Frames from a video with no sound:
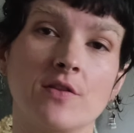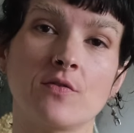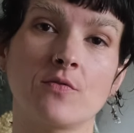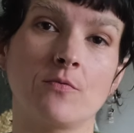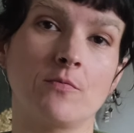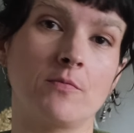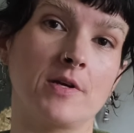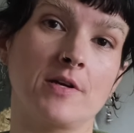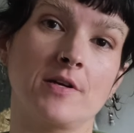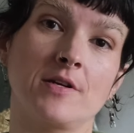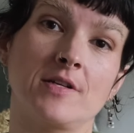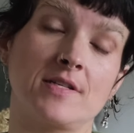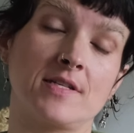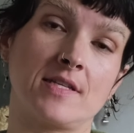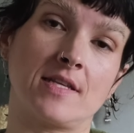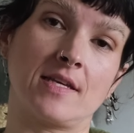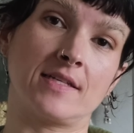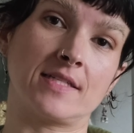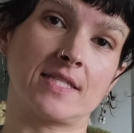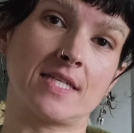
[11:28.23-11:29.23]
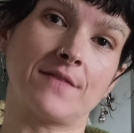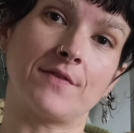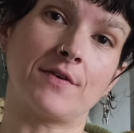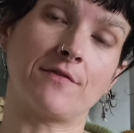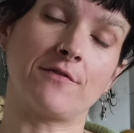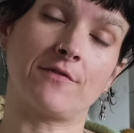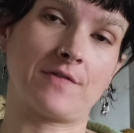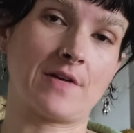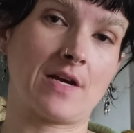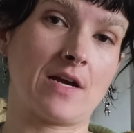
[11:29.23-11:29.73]
the weirdest things I've
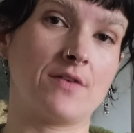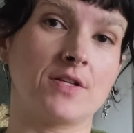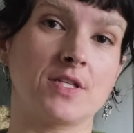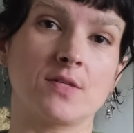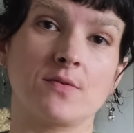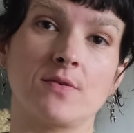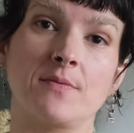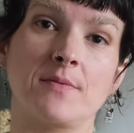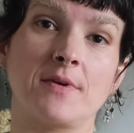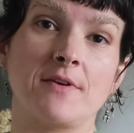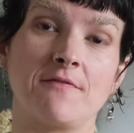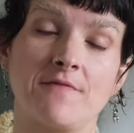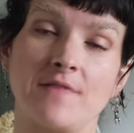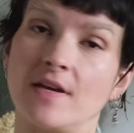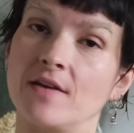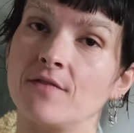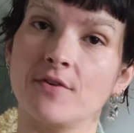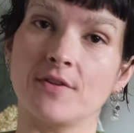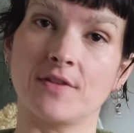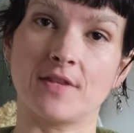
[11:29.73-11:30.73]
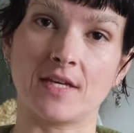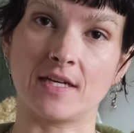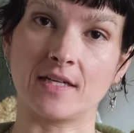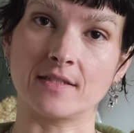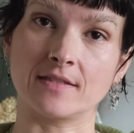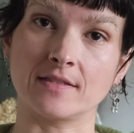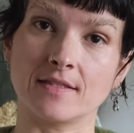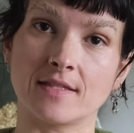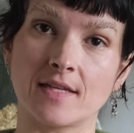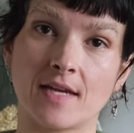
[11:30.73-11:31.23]
ever found. It's one of my favorite
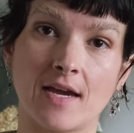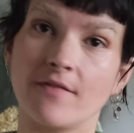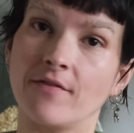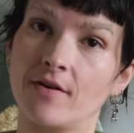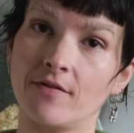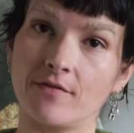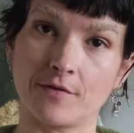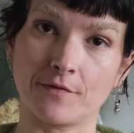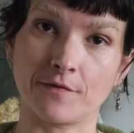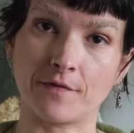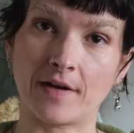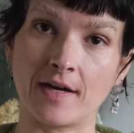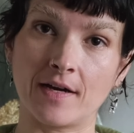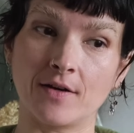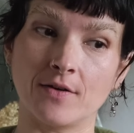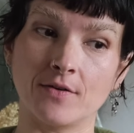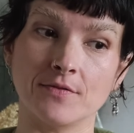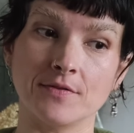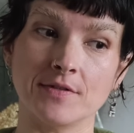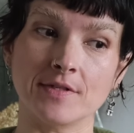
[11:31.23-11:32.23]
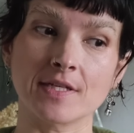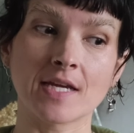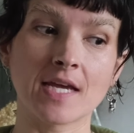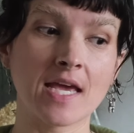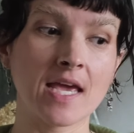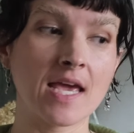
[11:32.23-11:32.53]
things I've ever found.